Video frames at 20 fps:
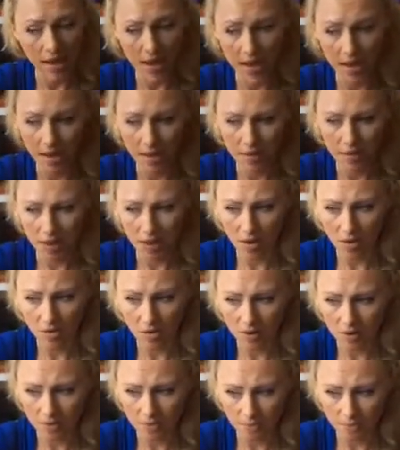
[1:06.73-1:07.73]
And on the
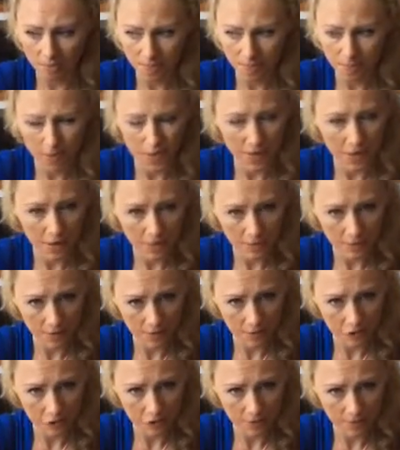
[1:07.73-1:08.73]
other, the
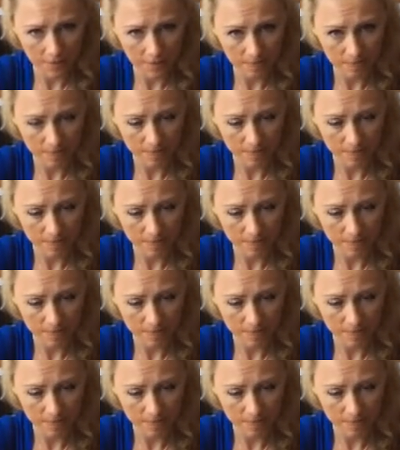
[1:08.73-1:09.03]
definition.